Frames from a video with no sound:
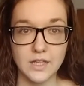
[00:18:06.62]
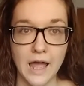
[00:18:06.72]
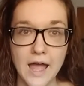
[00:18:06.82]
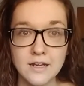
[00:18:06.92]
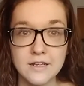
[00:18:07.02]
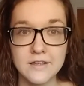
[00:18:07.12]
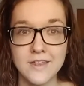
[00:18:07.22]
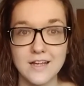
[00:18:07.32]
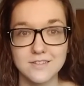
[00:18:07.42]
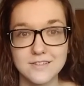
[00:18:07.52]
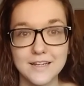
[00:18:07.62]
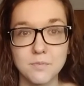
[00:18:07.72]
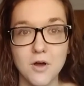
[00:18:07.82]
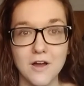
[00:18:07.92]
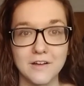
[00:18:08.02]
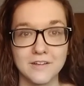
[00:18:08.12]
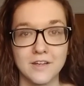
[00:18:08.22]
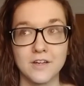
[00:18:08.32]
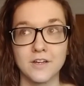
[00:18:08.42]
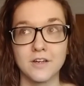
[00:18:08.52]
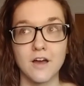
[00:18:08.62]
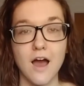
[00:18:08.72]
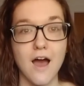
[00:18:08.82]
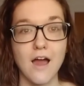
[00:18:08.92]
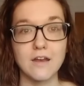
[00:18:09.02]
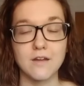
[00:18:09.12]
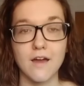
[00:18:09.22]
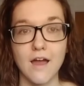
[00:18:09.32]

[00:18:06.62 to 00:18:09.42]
ending that stigma on